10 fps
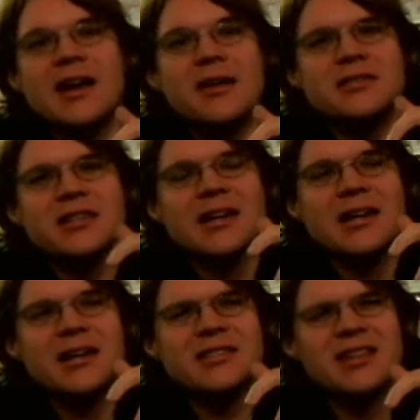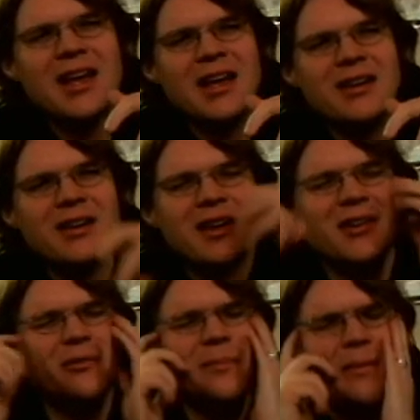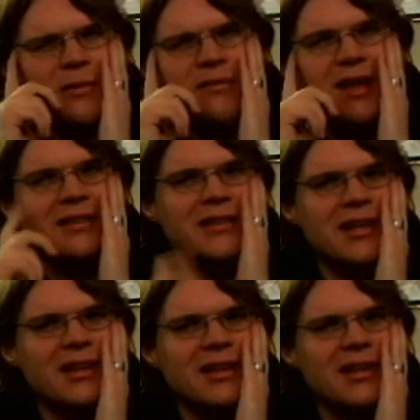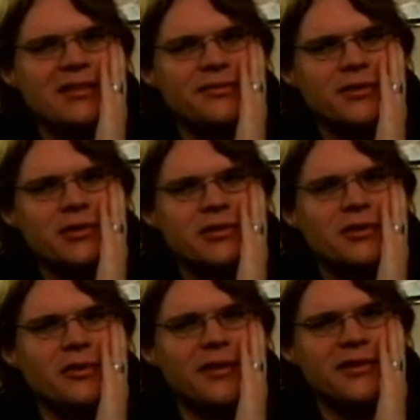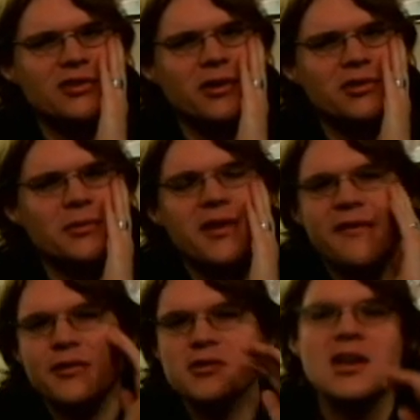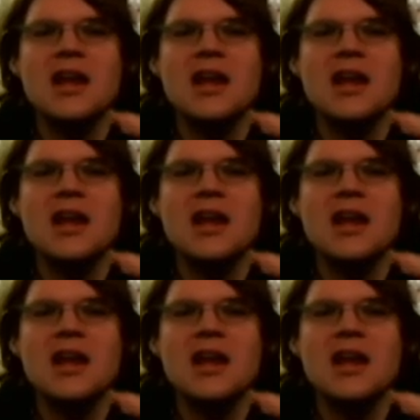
And I was like, is that, I don't remember if that's in this version or if it's also in that version.